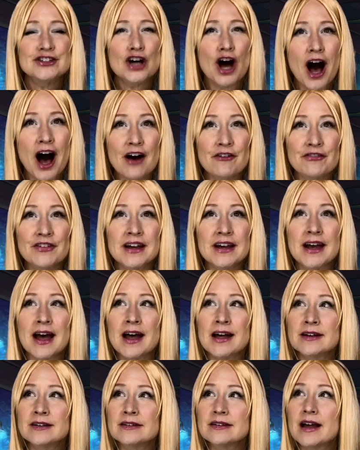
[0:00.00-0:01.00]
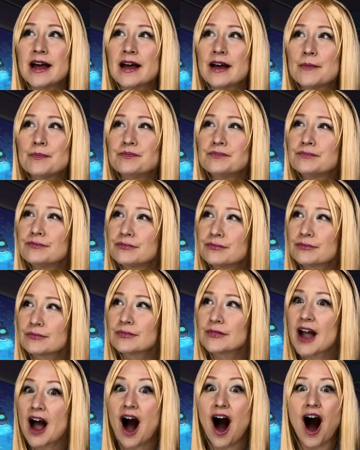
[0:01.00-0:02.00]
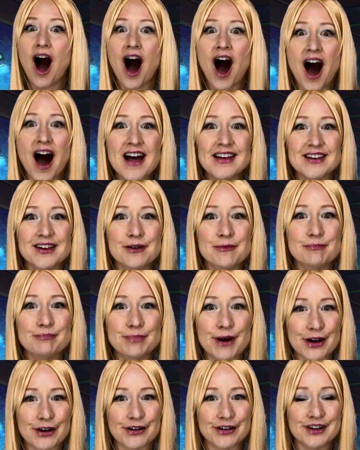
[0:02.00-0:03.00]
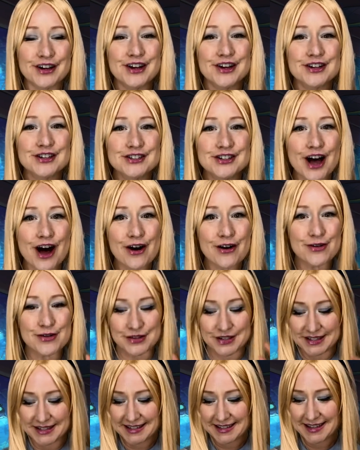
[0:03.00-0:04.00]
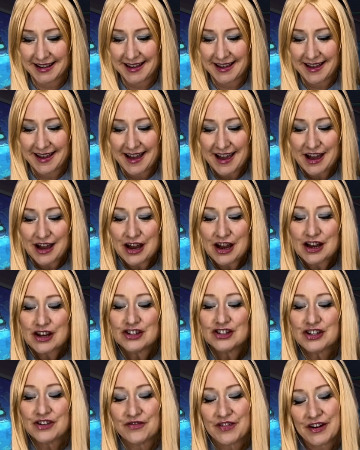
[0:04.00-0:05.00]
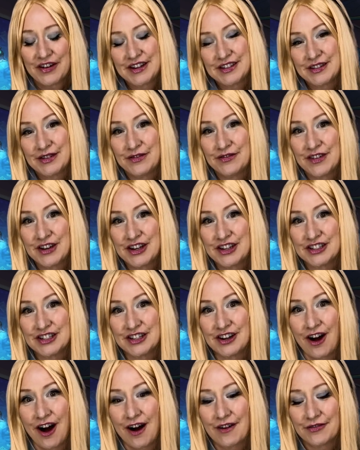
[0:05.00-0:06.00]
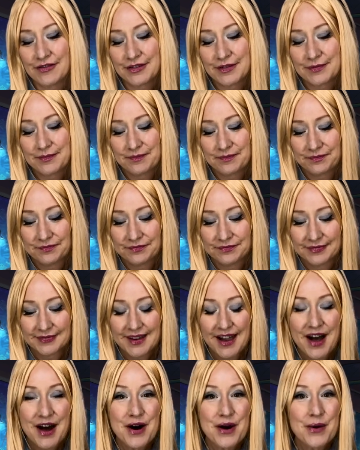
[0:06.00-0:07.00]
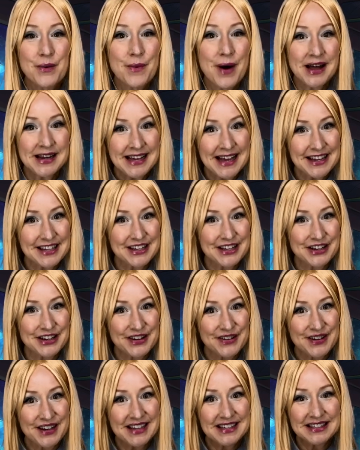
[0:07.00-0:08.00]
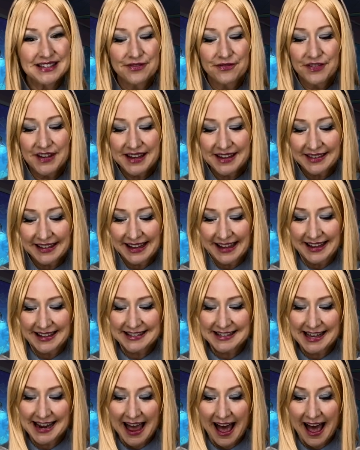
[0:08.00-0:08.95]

toffee, and hot buttered toast. She very soon finished it off. What a curious feeling, said